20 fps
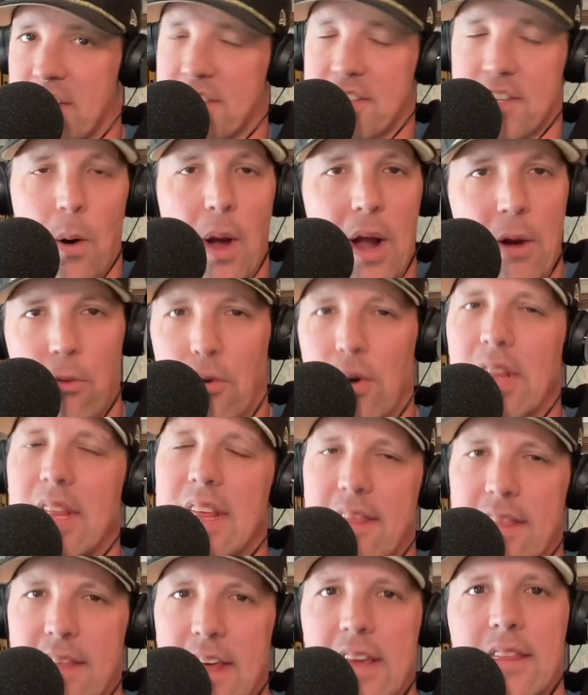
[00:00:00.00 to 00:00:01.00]
So I really
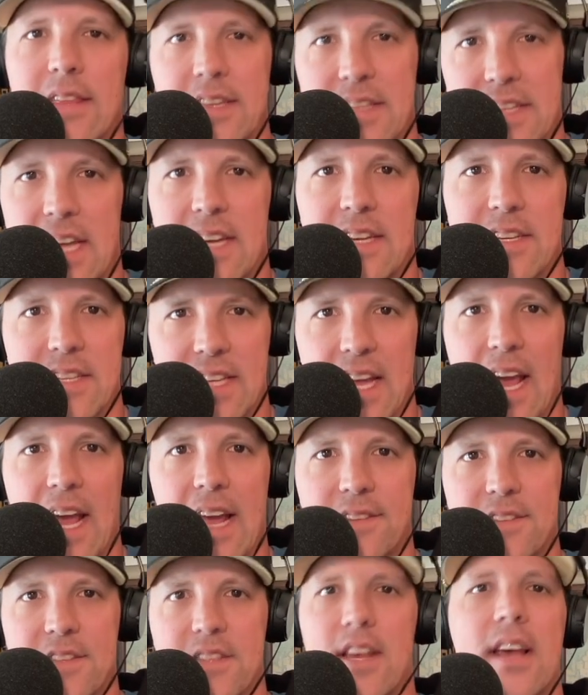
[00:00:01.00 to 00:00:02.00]
think that Dennis
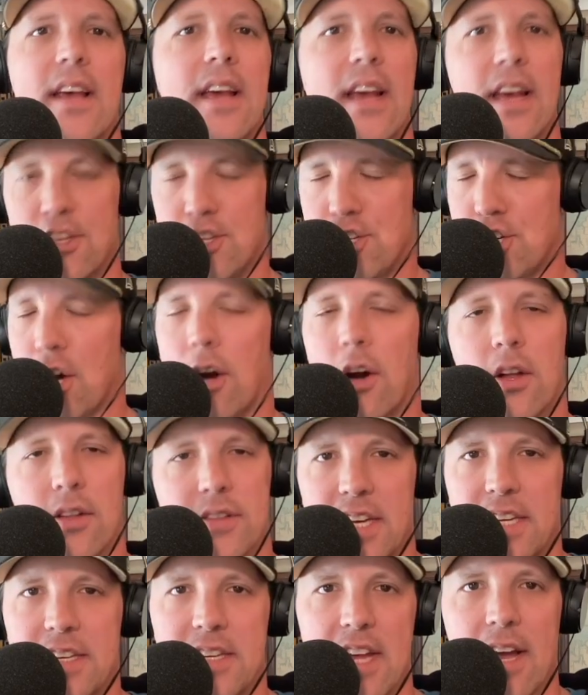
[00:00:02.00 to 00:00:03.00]
Gates and
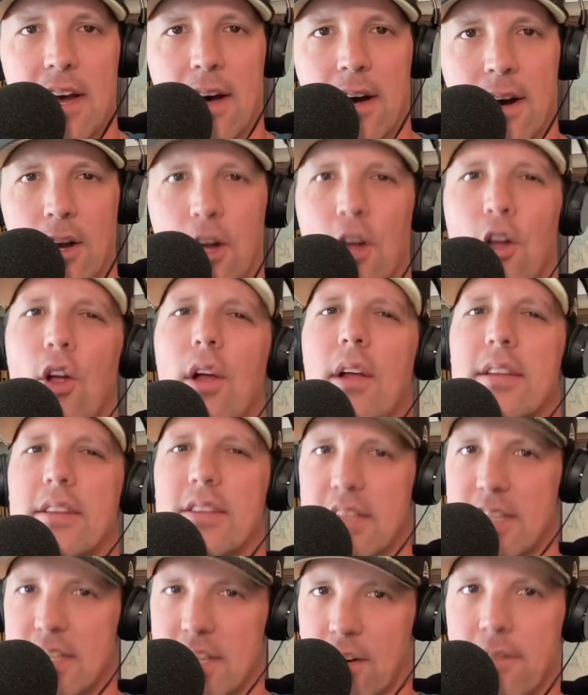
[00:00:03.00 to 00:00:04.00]
Charlton Young
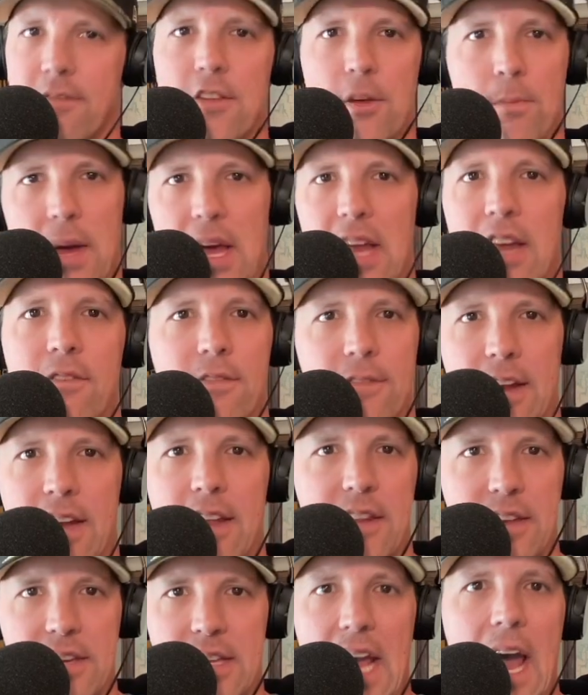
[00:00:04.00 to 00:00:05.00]
deserve the benefit
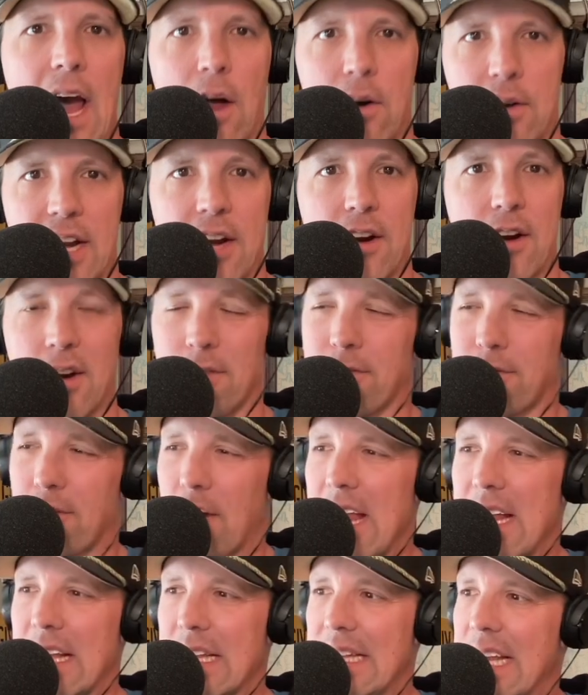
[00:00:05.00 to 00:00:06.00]
of the doubt here. And
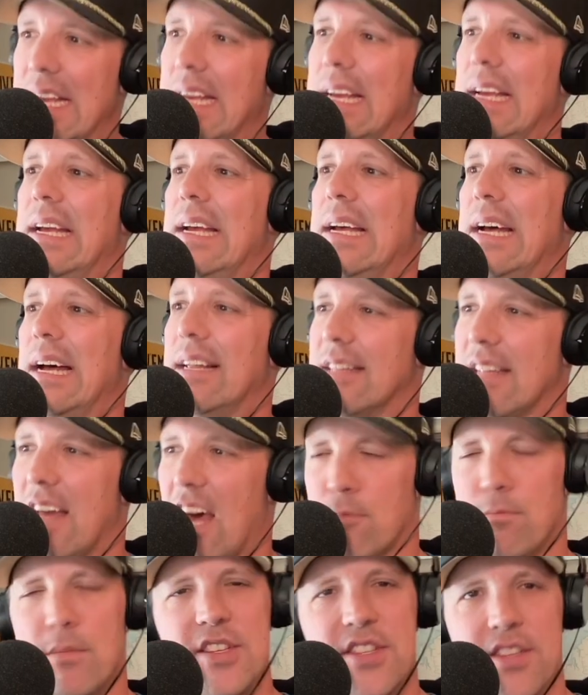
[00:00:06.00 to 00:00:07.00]
frankly, a
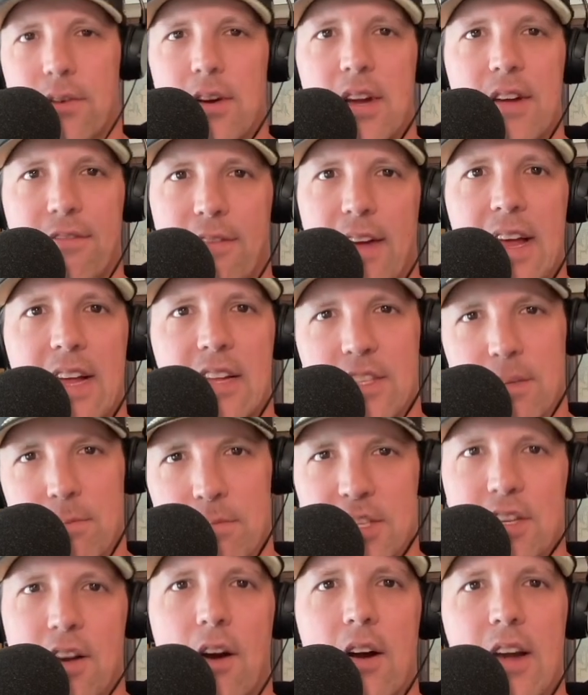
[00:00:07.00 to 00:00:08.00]
lot of Missouri fans, I'm
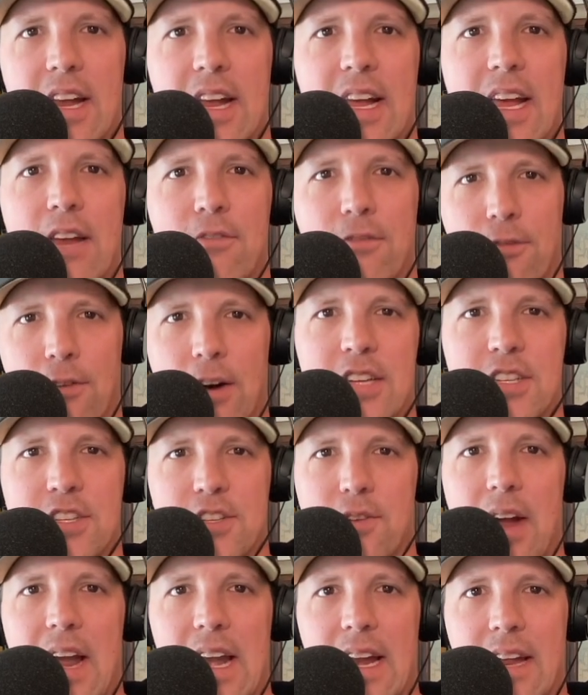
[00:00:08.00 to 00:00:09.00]
starting to get
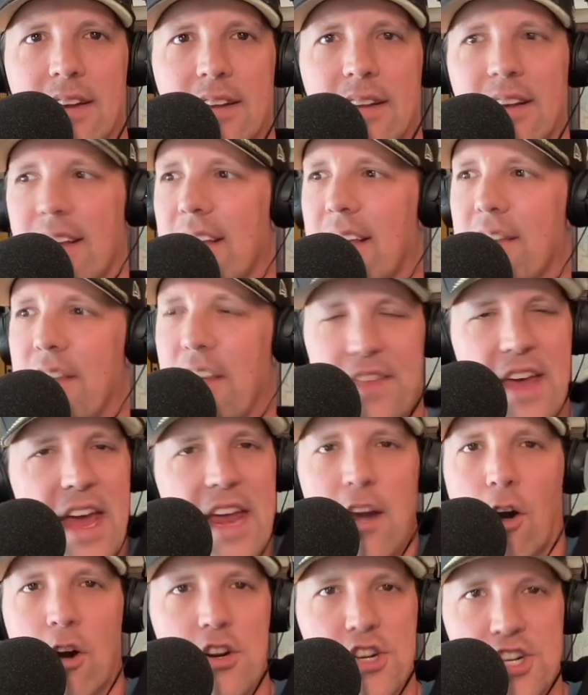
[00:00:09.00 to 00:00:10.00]
frustrated that they
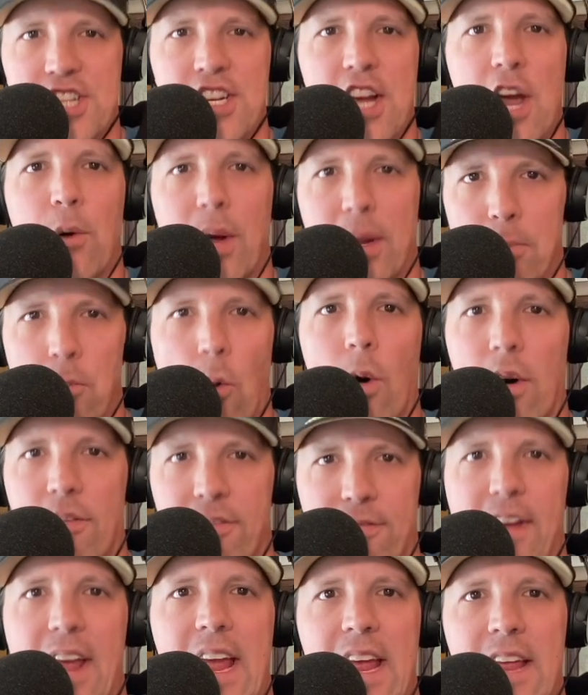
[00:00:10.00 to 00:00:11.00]
aren't showing more
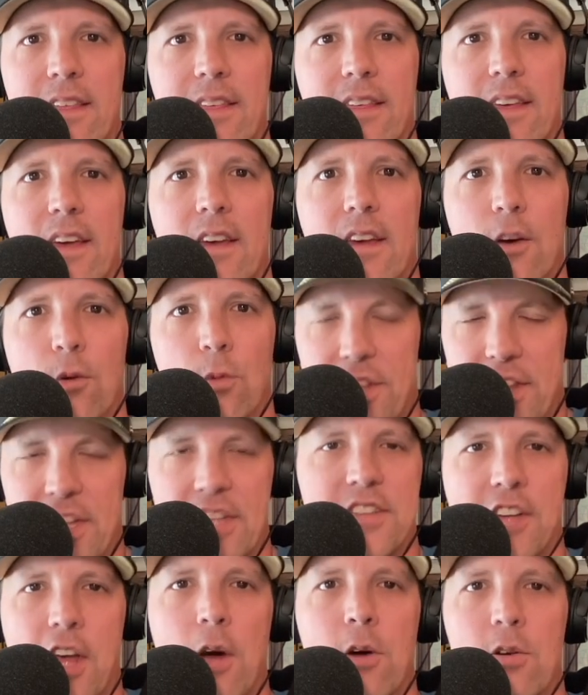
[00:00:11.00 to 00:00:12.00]
faith with
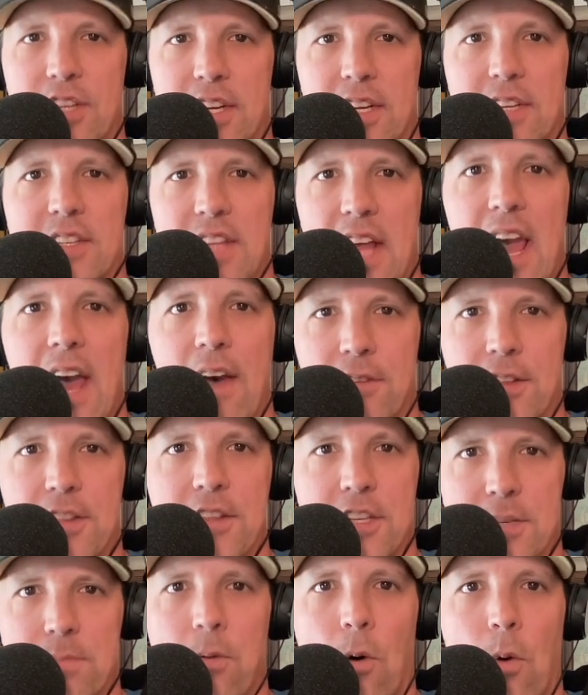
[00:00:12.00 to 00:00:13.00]
this coaching staff at
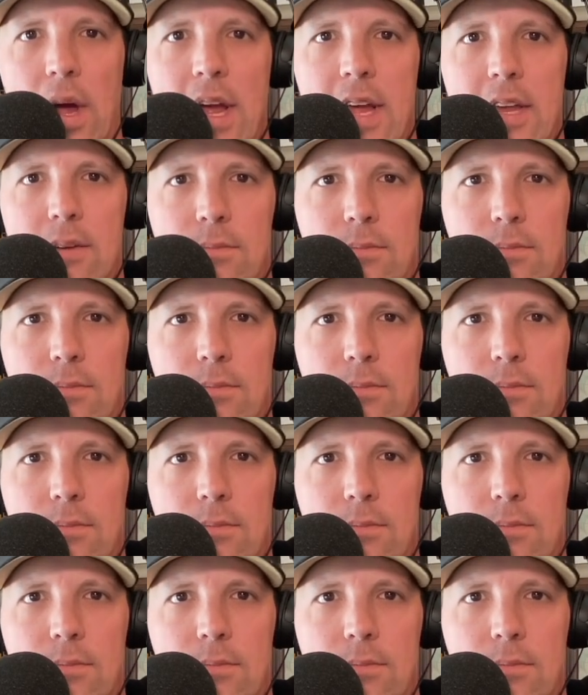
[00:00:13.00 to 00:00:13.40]
this point.